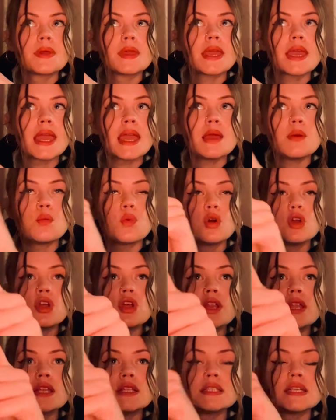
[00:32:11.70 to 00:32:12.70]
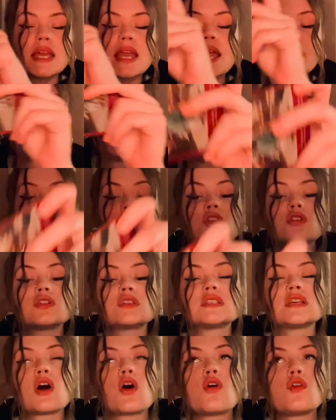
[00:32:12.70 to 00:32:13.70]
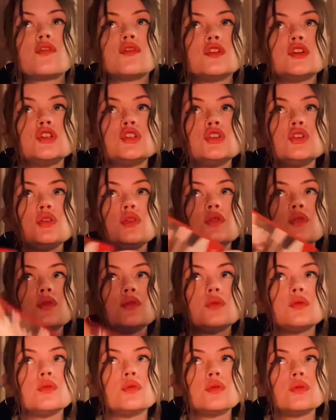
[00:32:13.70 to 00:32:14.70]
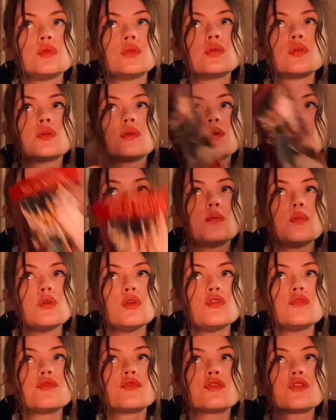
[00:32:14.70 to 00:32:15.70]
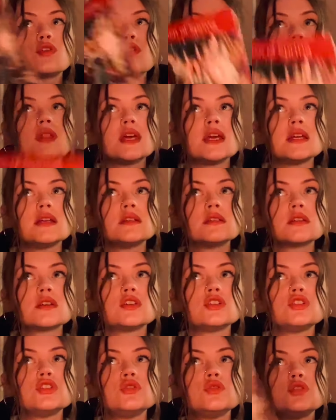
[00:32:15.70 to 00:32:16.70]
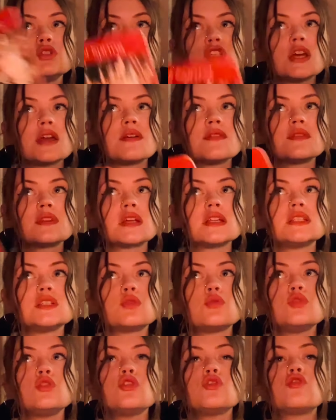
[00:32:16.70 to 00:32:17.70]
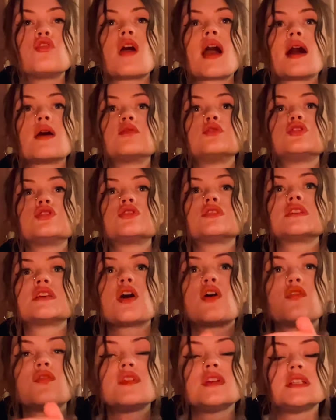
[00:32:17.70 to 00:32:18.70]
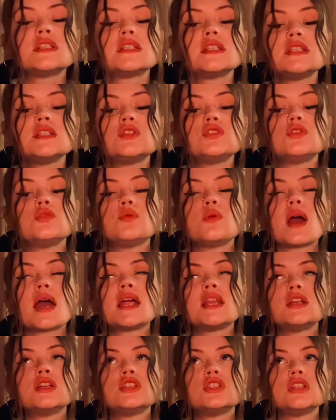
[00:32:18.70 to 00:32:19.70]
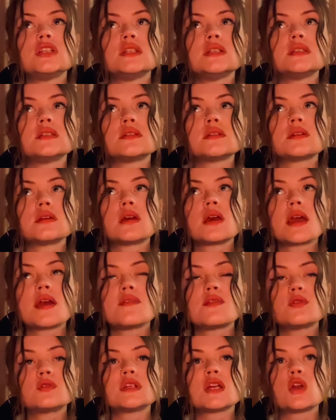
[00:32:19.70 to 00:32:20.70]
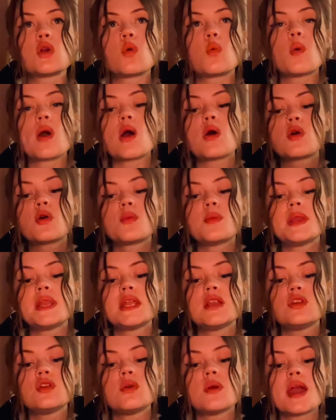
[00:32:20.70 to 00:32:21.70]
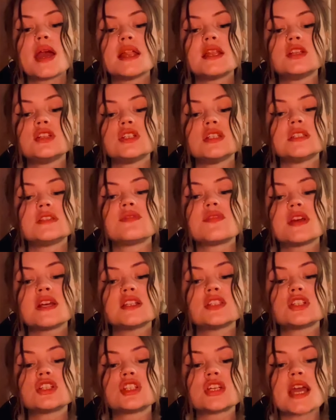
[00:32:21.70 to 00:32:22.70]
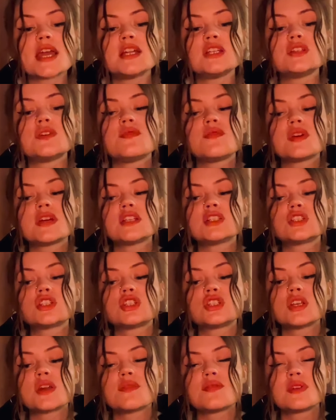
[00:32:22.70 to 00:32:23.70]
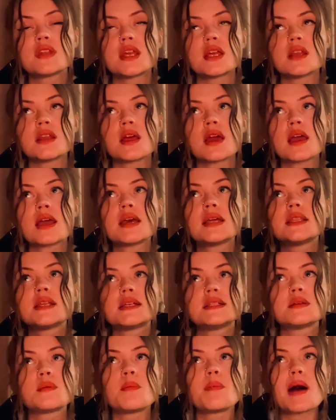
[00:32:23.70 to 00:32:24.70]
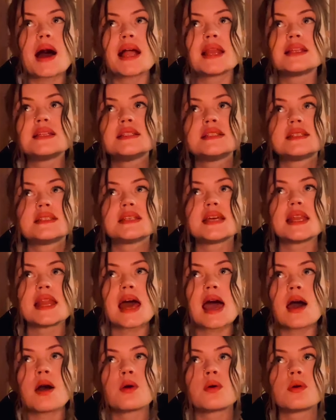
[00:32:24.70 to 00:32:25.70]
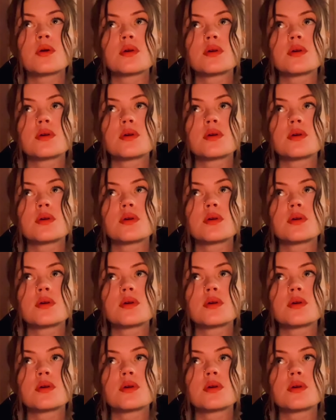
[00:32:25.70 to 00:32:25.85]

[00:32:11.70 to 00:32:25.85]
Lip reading: Keep what you need to keep to yourself as you move through these, as you shift, until you ground yourself into these new energies. It feels like you're welcoming in new energies. Things are changing, things are shifting. There's a balancing out.